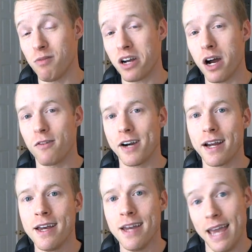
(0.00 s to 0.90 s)
recovering,
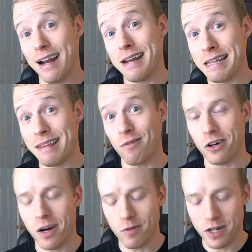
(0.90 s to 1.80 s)
and I need that
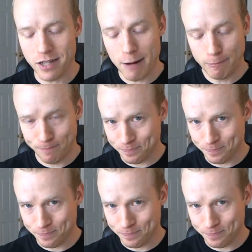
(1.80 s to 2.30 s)
recovery time.